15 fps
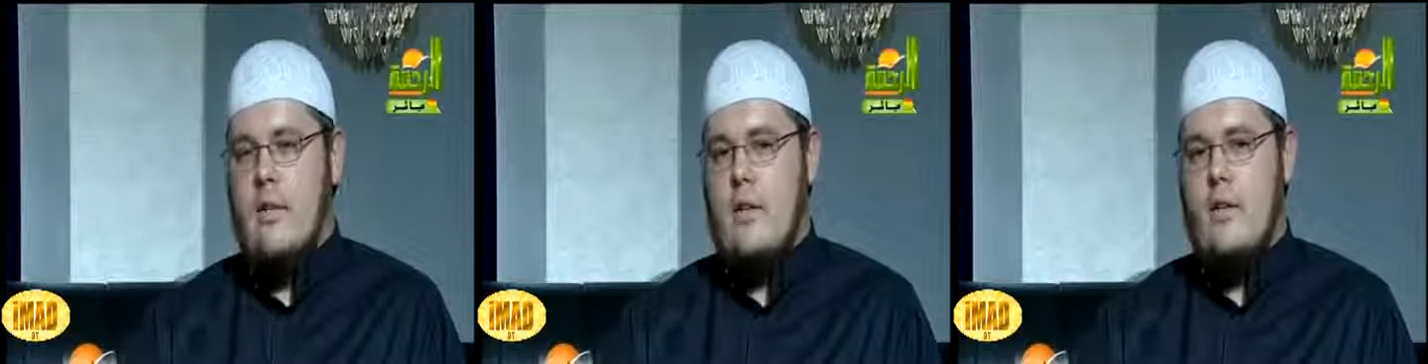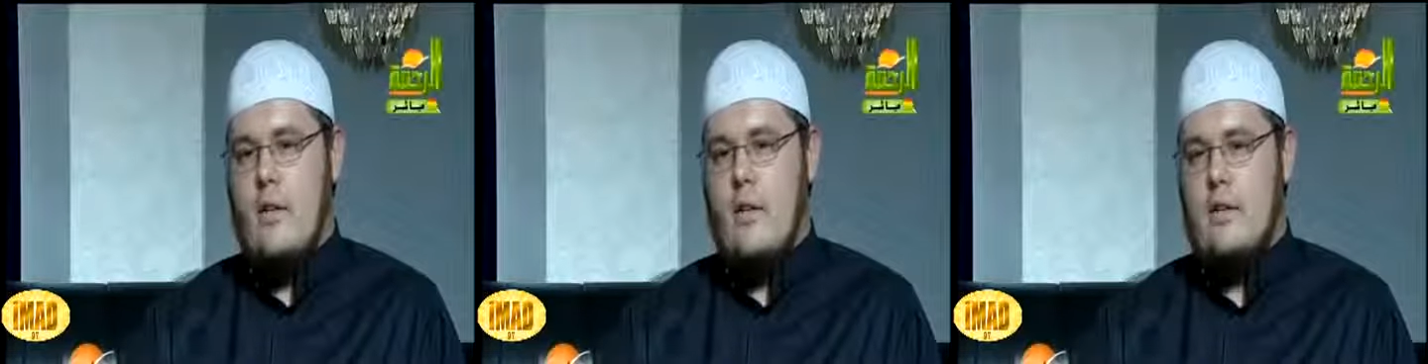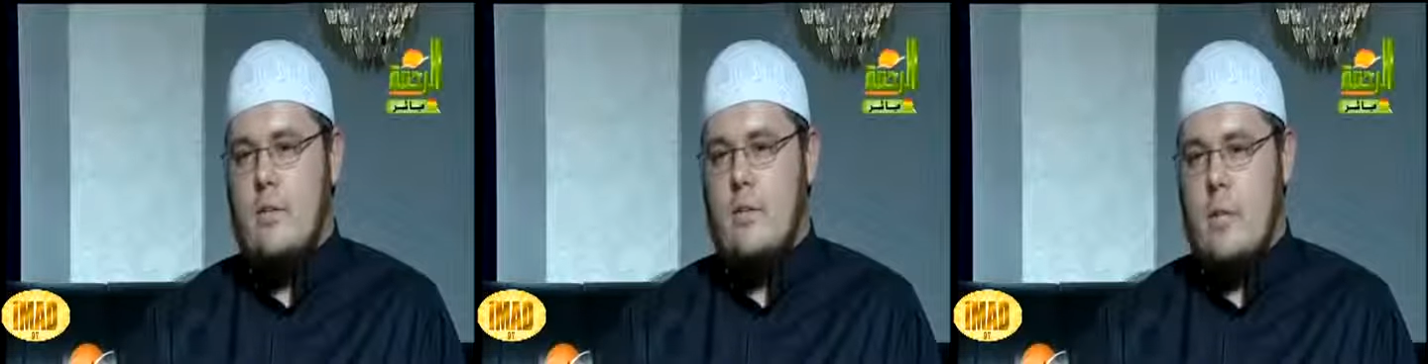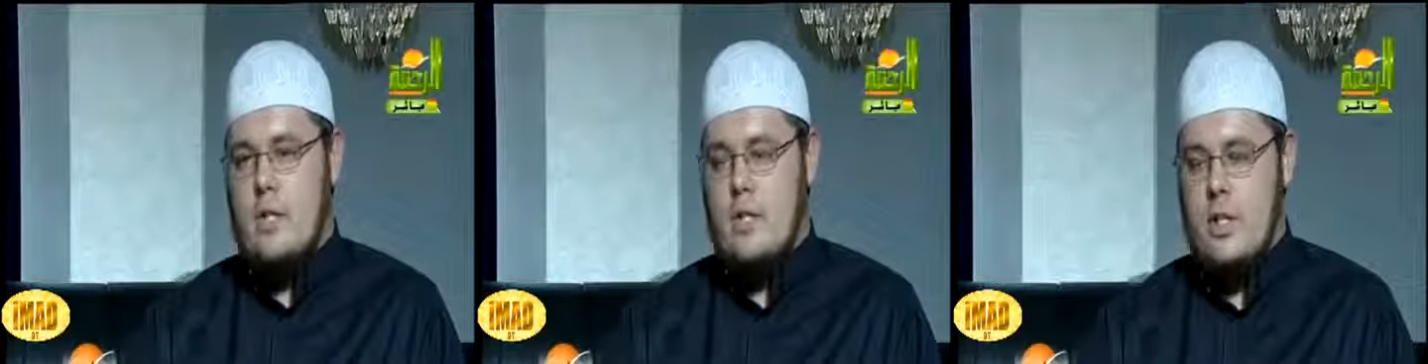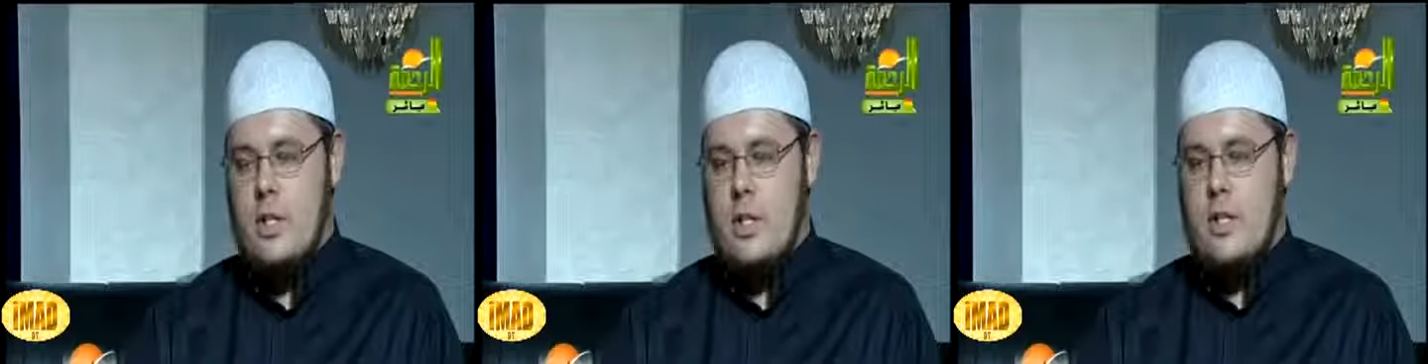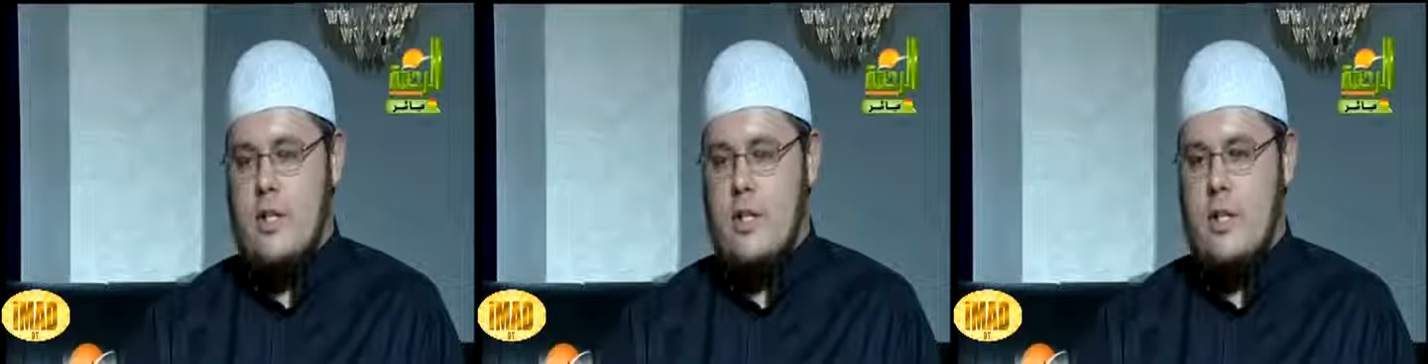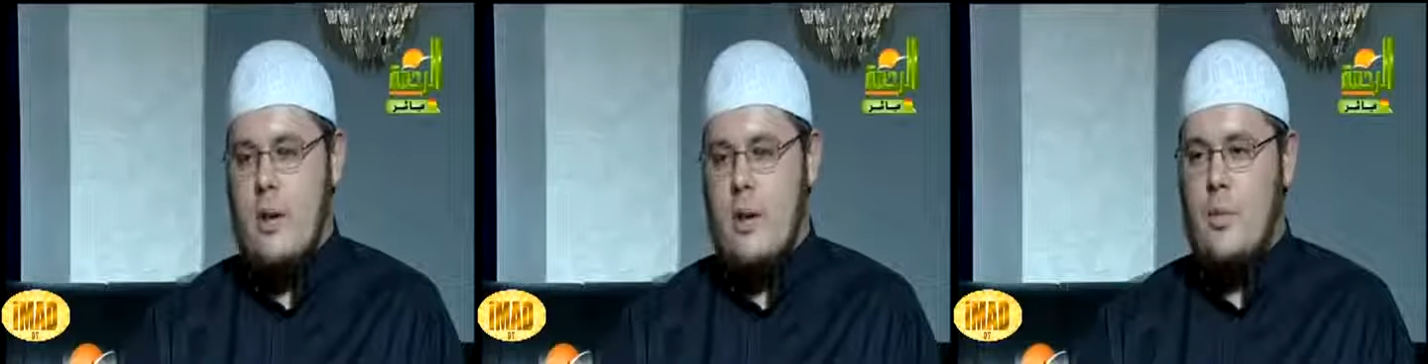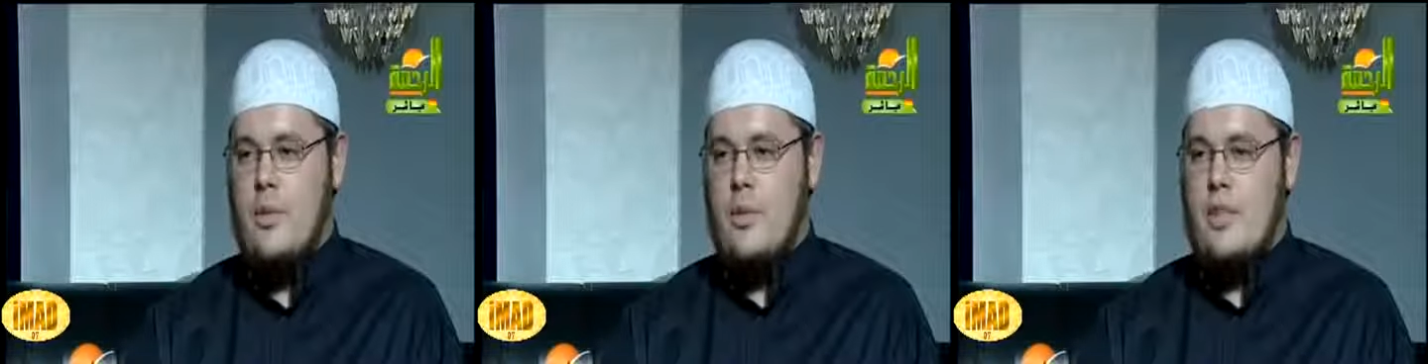the first masjid in
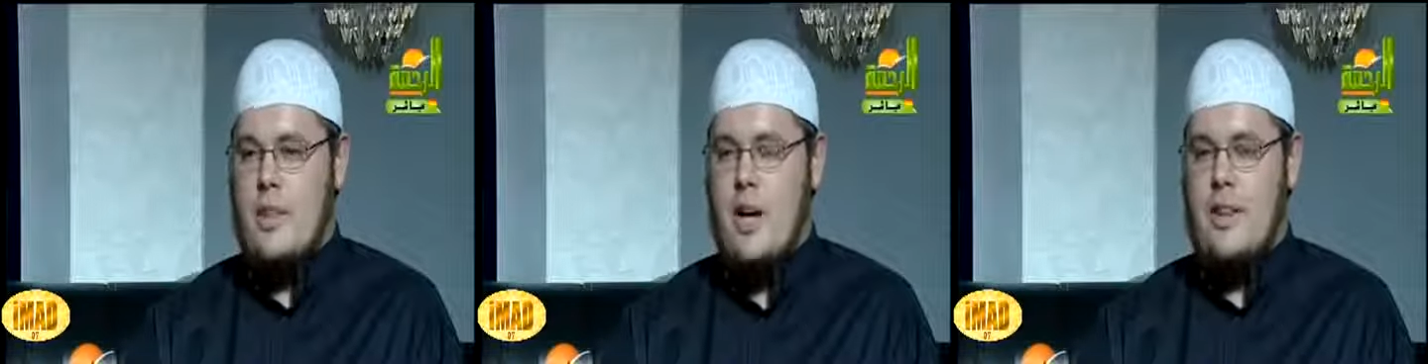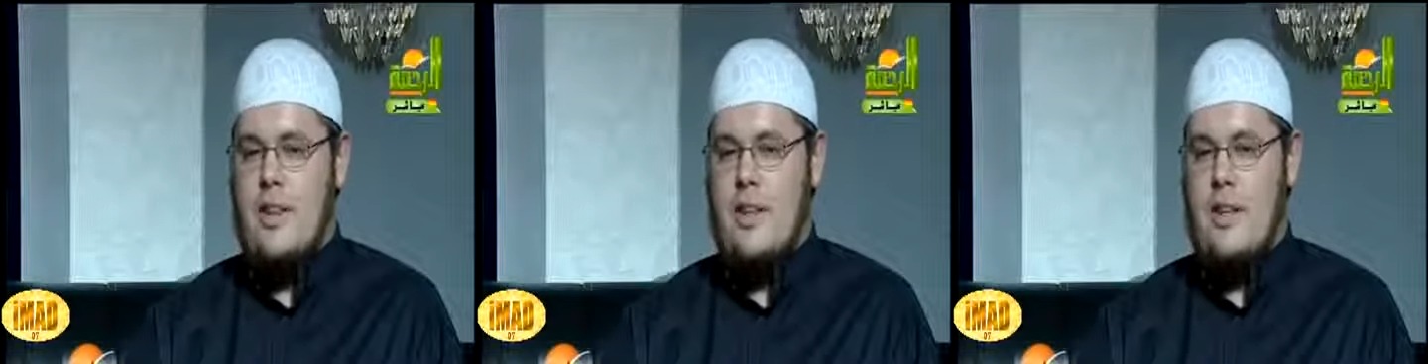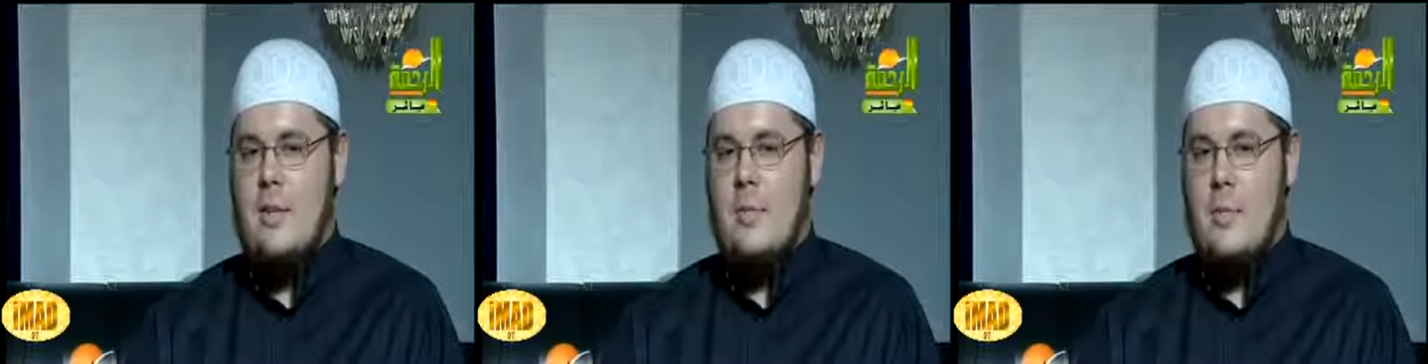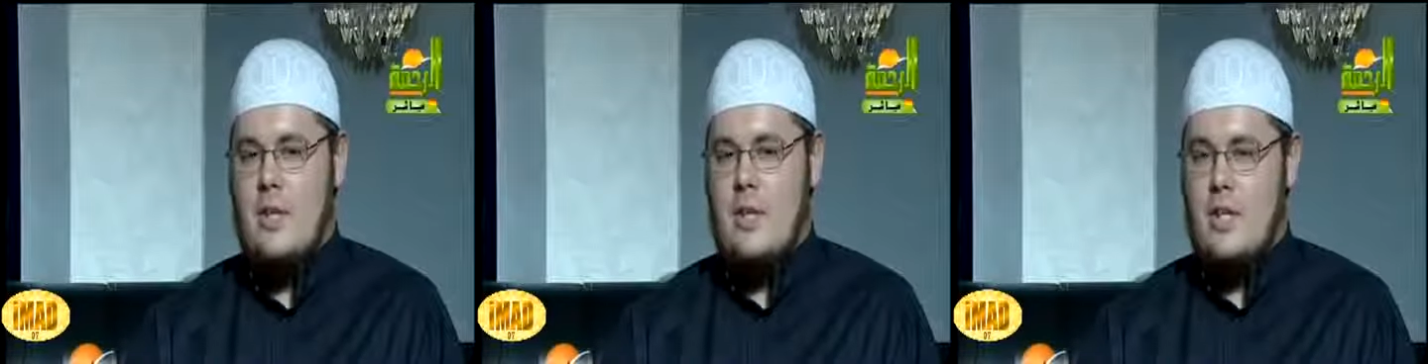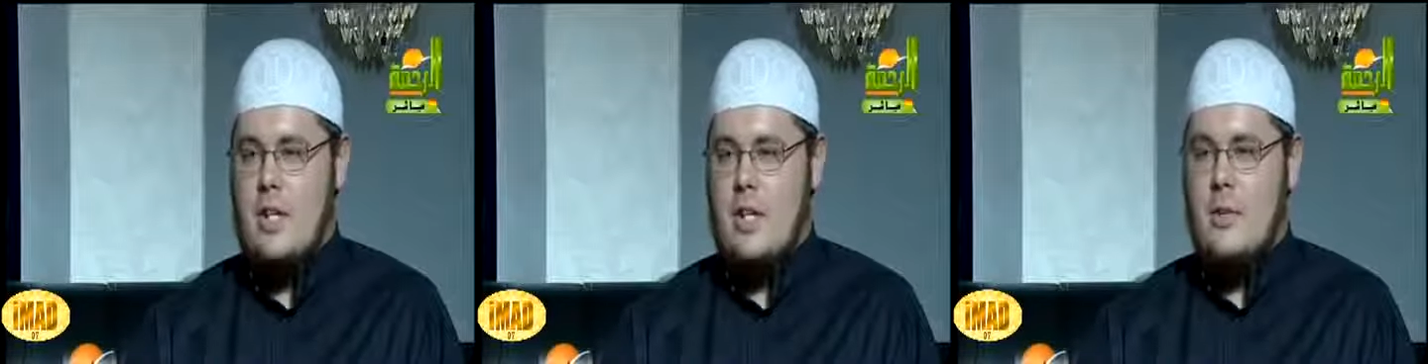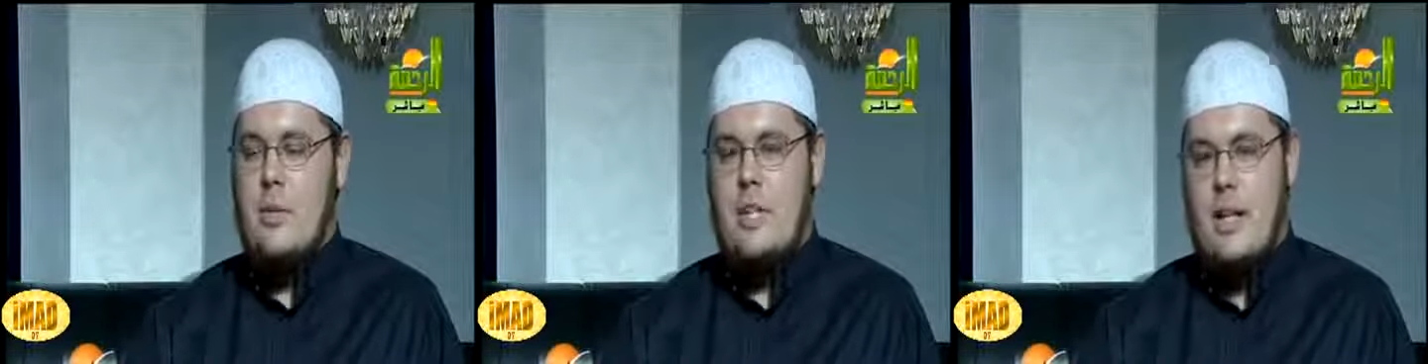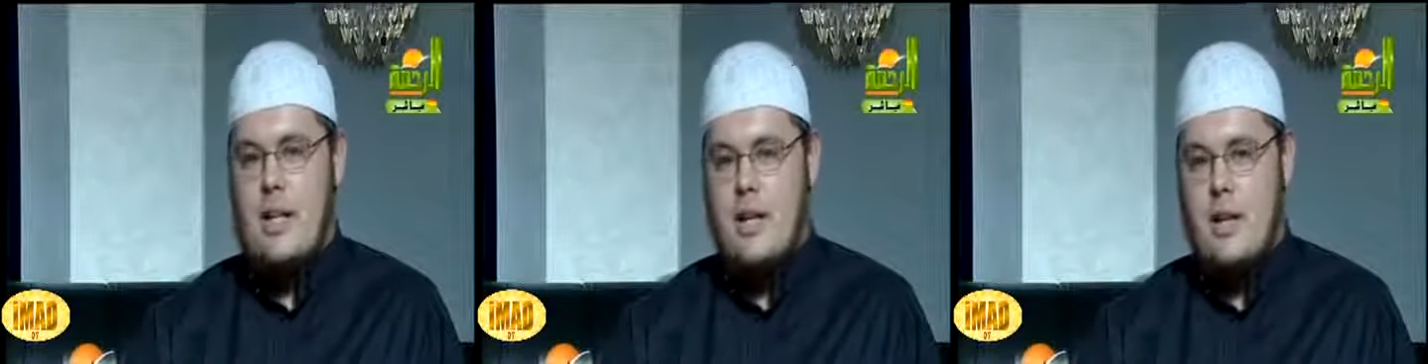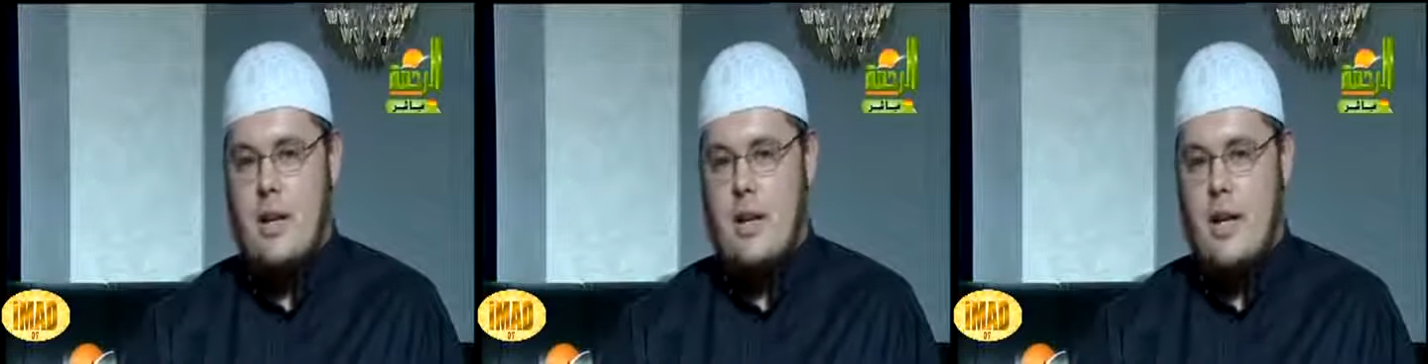Islam was not the masjid in
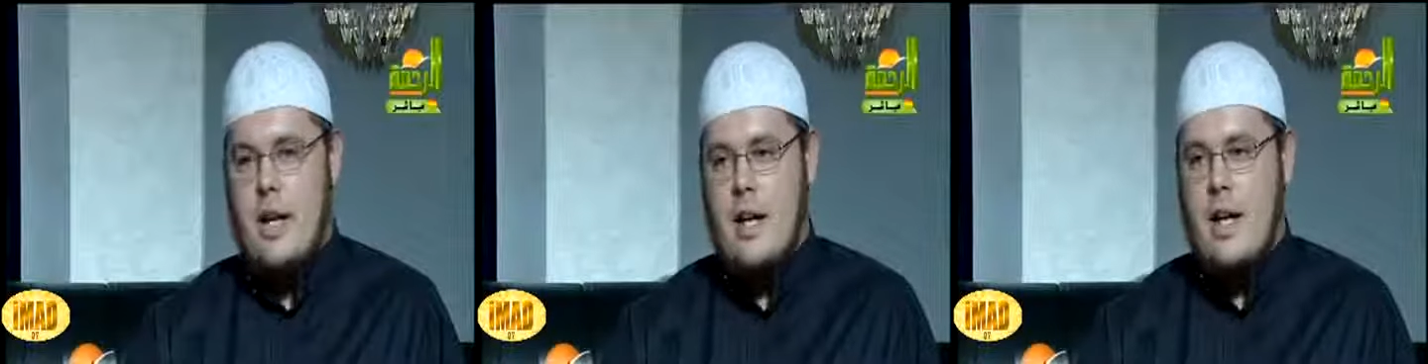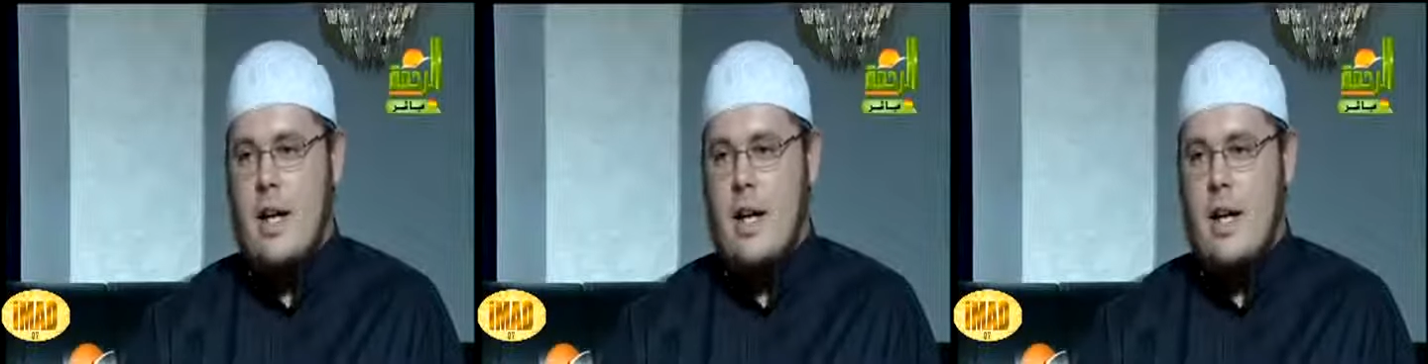Medina.